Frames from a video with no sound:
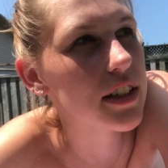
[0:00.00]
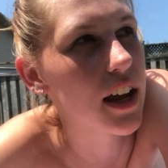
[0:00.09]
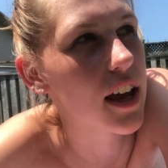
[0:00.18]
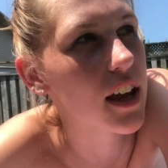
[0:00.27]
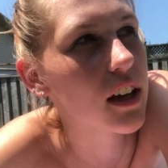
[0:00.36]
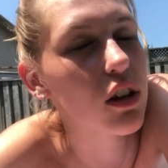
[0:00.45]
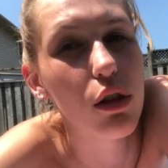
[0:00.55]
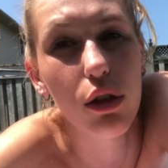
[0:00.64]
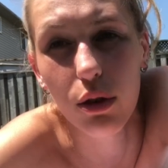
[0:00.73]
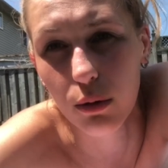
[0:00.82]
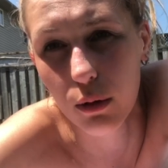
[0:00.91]
day
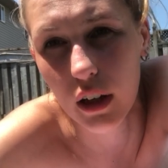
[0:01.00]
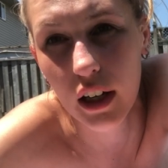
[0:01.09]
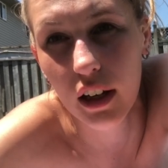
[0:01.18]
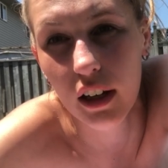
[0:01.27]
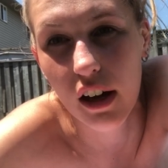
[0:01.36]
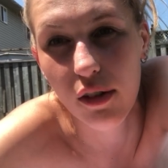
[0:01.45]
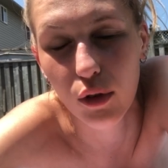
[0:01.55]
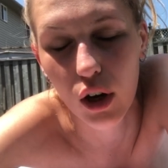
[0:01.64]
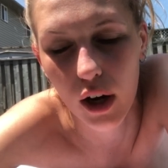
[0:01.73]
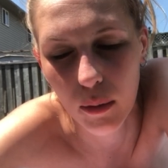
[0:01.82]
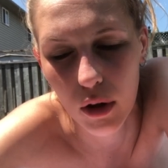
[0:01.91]
three of
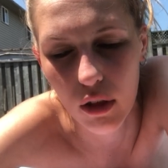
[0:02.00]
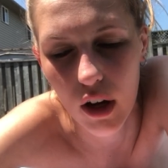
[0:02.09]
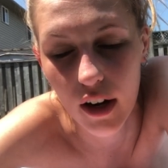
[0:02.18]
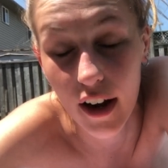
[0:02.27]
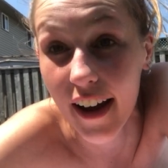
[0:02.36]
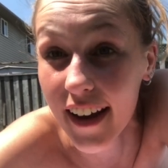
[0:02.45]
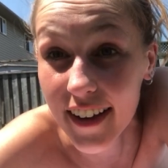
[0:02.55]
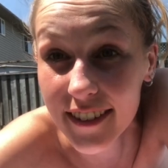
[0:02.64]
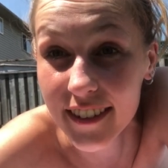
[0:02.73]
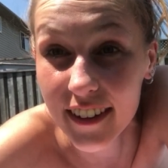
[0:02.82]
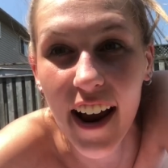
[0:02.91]
Cramathon
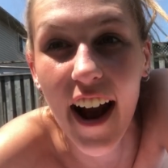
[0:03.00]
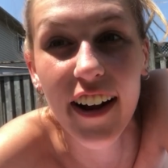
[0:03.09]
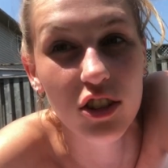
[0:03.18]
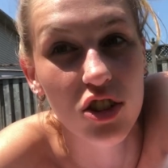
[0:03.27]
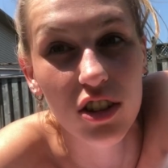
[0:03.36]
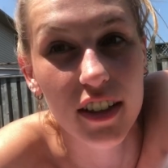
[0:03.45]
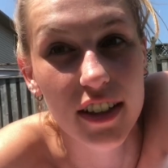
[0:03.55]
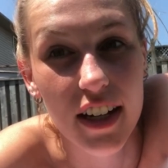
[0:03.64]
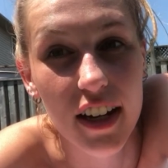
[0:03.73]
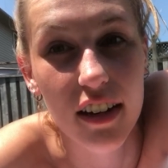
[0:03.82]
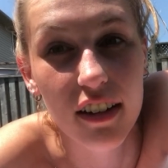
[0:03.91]
and I actually
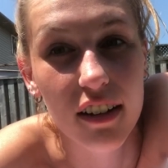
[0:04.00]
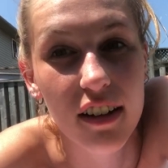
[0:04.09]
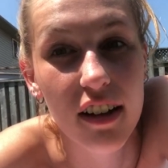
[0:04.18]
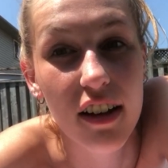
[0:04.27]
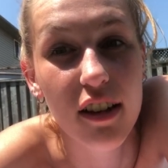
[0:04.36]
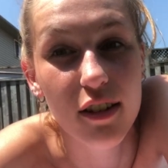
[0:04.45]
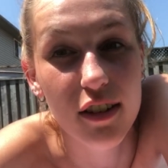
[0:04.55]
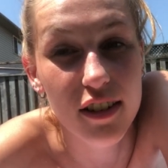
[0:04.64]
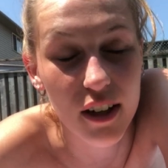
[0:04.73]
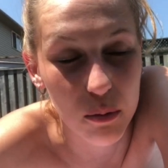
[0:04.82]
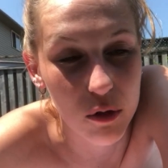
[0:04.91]
did
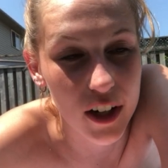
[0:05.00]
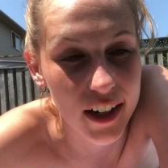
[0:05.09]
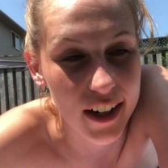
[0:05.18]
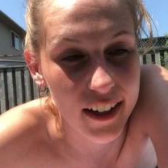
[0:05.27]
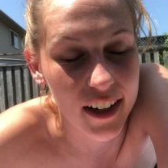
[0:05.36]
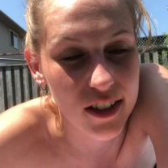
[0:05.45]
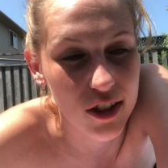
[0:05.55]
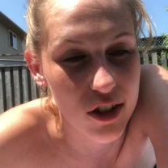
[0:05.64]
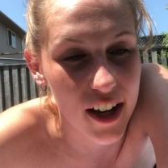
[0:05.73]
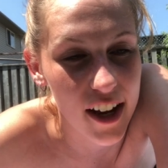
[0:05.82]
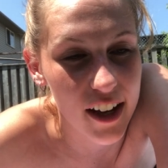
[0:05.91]
some reading
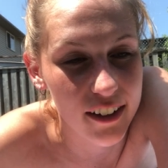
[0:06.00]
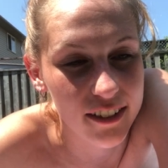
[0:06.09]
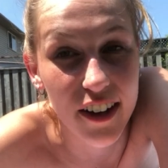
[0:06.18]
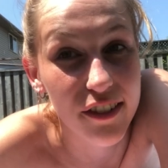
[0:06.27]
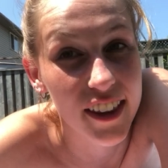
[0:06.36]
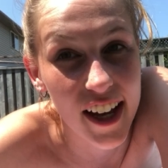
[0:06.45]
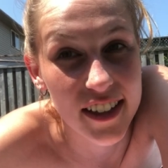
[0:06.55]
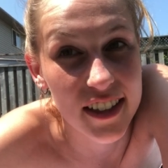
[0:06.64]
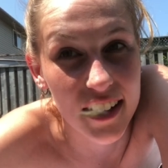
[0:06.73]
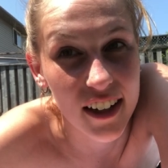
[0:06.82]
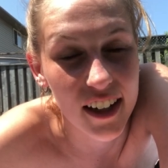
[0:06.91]
yesterday, so that's
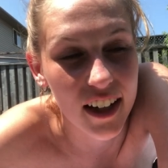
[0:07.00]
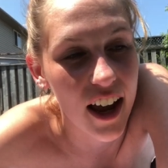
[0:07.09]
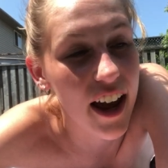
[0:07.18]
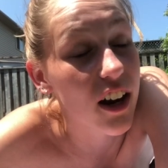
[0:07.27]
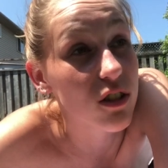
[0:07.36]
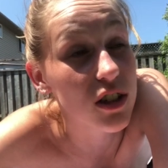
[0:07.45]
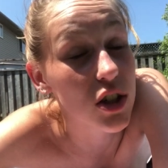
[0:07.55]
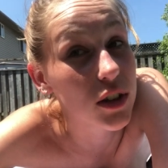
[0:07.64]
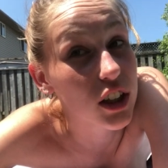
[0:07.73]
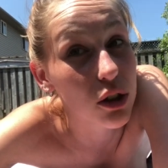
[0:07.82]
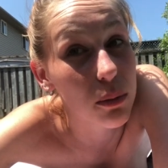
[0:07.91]
exciting. And also
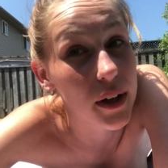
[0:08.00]
a little